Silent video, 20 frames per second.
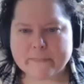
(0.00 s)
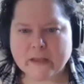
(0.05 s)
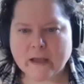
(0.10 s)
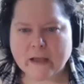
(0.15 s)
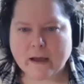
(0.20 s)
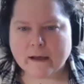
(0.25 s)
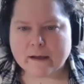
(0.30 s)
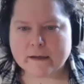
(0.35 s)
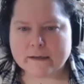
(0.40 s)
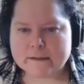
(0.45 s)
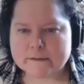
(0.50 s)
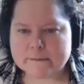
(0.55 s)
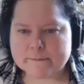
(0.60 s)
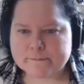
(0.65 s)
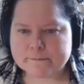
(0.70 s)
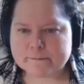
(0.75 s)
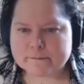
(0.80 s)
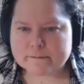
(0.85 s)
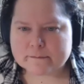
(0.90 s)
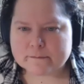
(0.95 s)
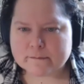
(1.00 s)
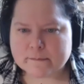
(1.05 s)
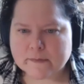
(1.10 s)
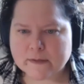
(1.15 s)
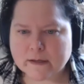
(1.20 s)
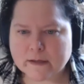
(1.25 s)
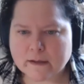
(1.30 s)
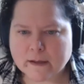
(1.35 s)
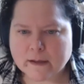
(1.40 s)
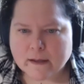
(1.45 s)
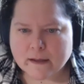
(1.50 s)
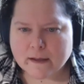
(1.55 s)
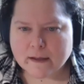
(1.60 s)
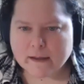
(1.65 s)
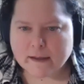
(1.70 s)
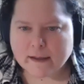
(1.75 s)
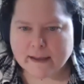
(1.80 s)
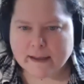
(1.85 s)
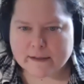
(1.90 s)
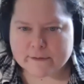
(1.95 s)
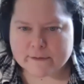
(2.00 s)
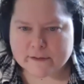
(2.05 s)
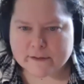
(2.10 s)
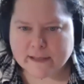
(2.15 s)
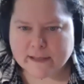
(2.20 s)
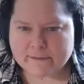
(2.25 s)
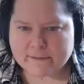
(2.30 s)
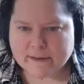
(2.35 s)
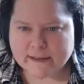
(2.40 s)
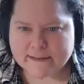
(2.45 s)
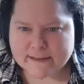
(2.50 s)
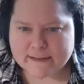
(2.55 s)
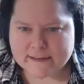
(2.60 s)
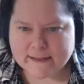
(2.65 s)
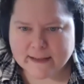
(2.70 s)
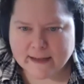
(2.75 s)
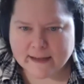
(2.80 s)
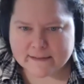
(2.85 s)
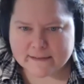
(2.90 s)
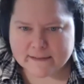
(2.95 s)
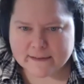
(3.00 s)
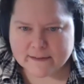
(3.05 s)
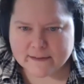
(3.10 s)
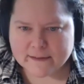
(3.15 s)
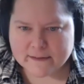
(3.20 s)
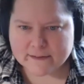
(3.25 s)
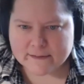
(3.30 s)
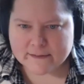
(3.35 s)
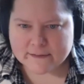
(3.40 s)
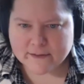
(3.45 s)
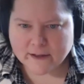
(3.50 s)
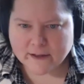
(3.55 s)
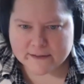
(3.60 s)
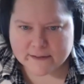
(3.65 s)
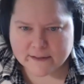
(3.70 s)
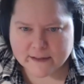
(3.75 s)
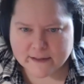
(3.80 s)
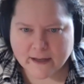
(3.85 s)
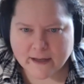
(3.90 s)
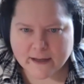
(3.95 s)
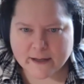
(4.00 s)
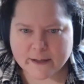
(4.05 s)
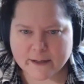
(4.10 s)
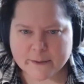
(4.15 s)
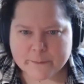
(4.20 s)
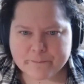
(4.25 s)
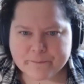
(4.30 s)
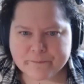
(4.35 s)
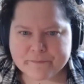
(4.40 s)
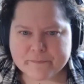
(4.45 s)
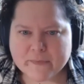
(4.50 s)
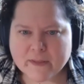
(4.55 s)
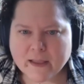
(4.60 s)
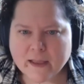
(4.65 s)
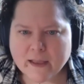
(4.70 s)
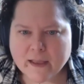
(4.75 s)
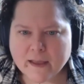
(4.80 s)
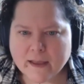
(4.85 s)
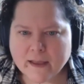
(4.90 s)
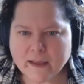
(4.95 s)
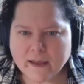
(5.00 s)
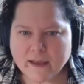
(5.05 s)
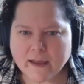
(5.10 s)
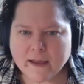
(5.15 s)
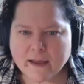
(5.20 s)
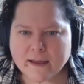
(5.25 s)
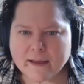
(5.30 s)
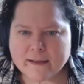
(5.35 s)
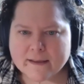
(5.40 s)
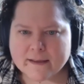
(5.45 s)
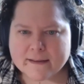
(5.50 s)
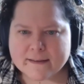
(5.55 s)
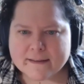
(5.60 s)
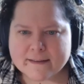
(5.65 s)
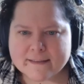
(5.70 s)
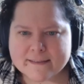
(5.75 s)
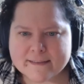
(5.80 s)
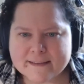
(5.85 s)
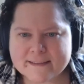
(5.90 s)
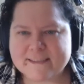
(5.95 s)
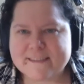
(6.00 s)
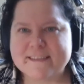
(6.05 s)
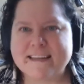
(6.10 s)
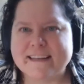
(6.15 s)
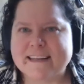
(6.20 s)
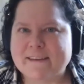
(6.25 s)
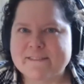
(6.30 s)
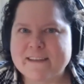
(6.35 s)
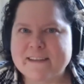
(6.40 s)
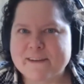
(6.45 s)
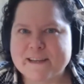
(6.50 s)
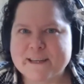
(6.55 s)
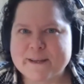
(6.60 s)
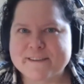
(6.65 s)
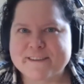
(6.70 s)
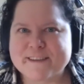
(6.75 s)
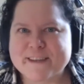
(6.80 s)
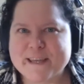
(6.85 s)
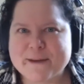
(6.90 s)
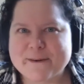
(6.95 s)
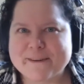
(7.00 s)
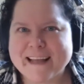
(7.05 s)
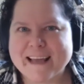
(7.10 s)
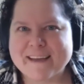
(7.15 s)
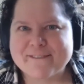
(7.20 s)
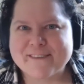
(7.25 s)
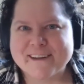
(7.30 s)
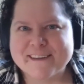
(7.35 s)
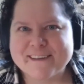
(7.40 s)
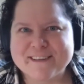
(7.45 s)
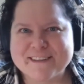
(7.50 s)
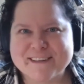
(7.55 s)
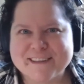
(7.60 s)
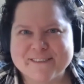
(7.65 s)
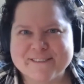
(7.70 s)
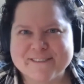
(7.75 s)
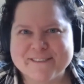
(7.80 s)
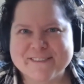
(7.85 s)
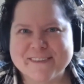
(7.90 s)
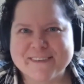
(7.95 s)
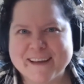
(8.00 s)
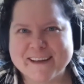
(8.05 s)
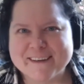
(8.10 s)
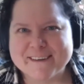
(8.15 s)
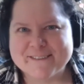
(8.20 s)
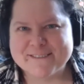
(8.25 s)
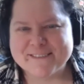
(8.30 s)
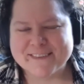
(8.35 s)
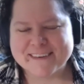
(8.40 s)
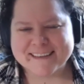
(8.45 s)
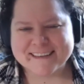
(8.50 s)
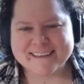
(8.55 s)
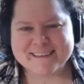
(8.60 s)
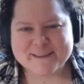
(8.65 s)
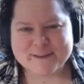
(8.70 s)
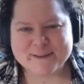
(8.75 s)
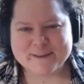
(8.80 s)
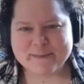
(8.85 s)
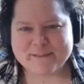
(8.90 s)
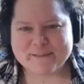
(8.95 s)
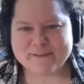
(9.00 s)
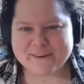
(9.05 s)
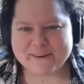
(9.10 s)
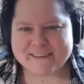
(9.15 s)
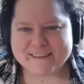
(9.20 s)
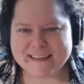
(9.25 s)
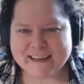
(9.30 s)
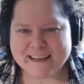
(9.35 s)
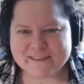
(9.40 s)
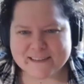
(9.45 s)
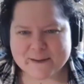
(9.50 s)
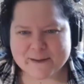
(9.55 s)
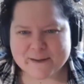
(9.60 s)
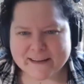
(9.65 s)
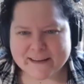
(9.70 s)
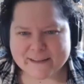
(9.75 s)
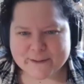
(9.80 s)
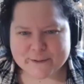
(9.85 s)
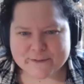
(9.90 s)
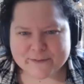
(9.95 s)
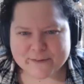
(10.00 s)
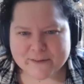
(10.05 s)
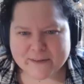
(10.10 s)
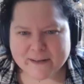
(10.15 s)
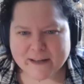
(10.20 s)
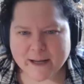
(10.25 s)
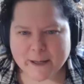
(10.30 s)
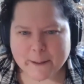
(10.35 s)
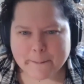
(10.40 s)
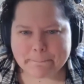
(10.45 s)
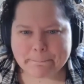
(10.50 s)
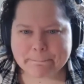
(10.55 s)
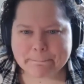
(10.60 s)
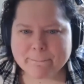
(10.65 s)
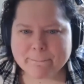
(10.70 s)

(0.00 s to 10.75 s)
Um, answer live. I did that. Done. Um, this is neat. I've never used the Q&A function of, of uh, Zoom before. It's actually quite useful. Um,